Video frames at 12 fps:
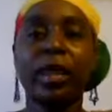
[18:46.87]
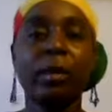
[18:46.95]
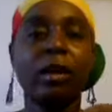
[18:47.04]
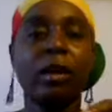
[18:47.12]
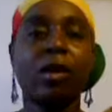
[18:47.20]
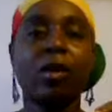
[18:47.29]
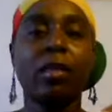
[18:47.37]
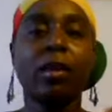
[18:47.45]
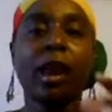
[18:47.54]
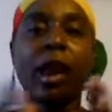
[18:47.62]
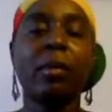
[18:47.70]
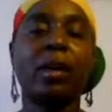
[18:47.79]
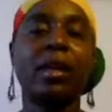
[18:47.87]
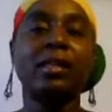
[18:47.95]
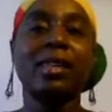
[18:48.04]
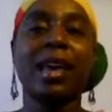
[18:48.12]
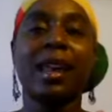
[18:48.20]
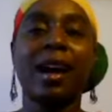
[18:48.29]
Let me know in the
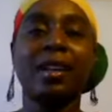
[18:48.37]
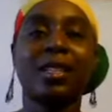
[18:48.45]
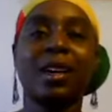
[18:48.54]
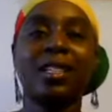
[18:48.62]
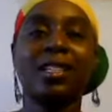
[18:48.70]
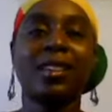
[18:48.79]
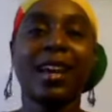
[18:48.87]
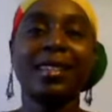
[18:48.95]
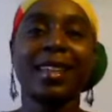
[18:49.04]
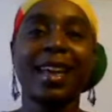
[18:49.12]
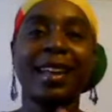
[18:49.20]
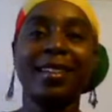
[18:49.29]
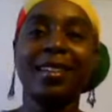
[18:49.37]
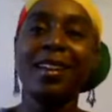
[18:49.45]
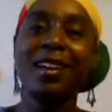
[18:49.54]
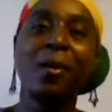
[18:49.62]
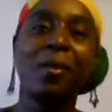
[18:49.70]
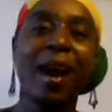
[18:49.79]
comments, and I'll talk to you guys later.
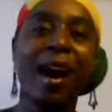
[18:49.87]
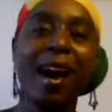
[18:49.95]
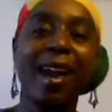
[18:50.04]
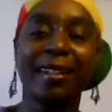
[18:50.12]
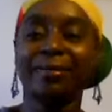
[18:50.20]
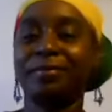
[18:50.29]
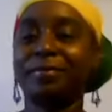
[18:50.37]
Bye.